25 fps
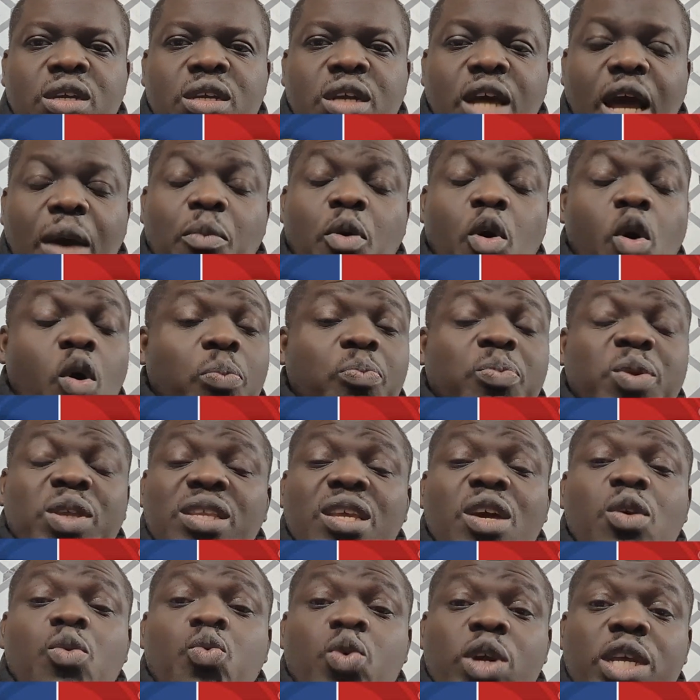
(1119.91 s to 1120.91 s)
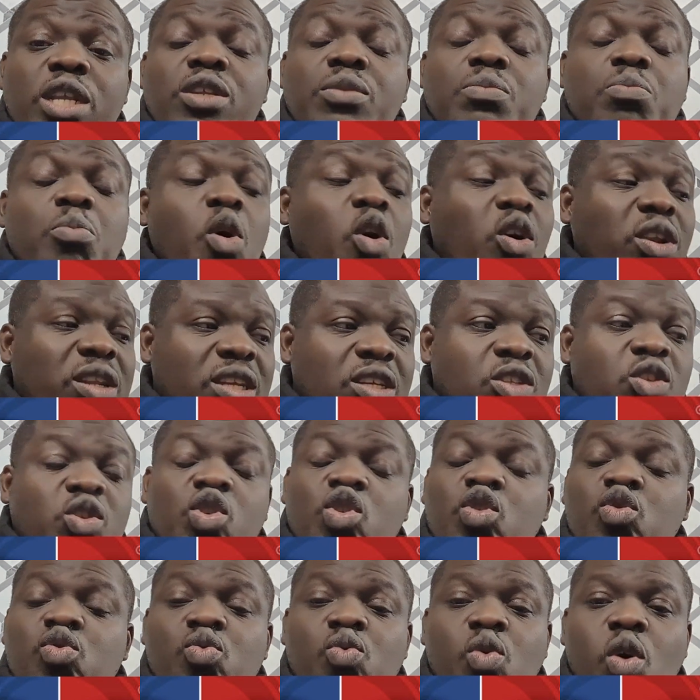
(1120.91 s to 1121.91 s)
I'm hoping they win more than
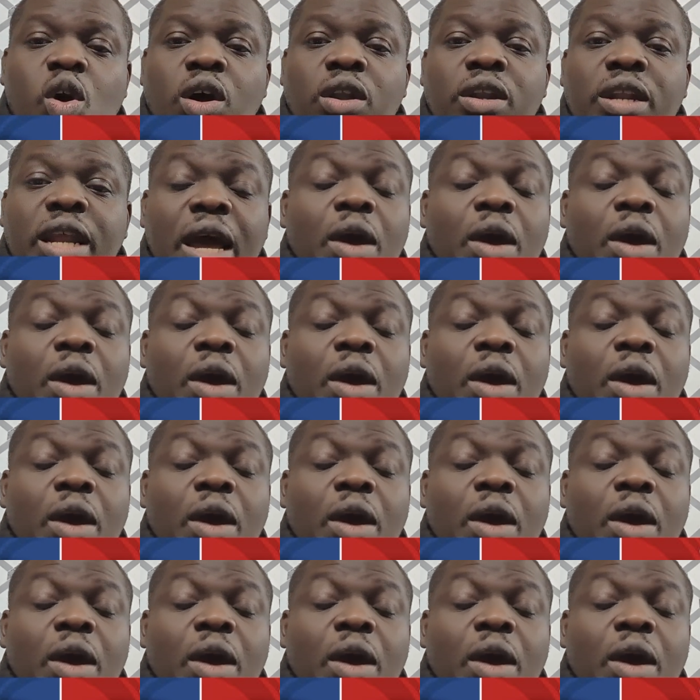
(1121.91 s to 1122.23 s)
2-1.